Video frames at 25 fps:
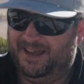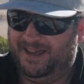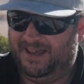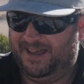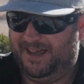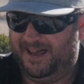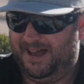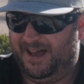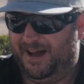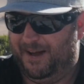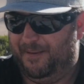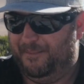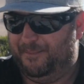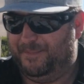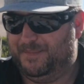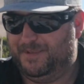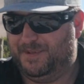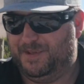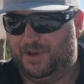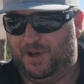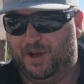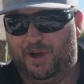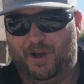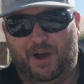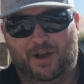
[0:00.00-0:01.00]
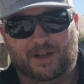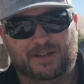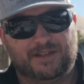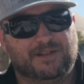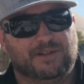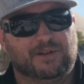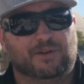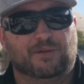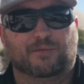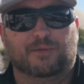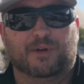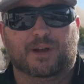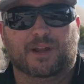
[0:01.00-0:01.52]
So I
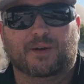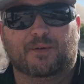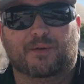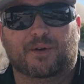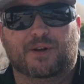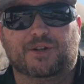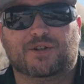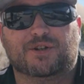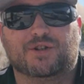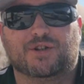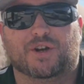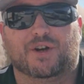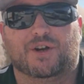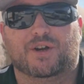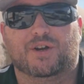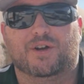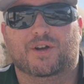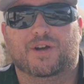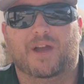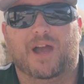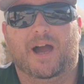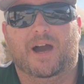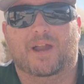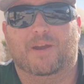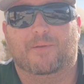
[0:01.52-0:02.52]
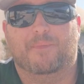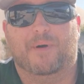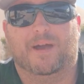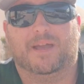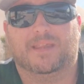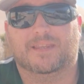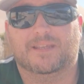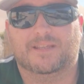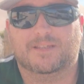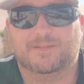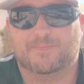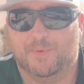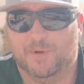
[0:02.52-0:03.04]
still really want to show you how to make
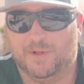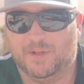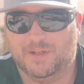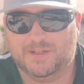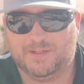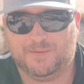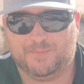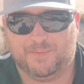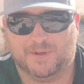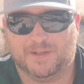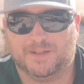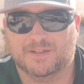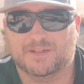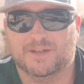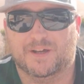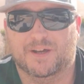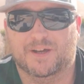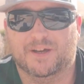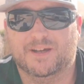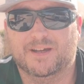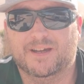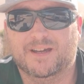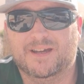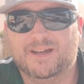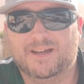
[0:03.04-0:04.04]
these belly springs though.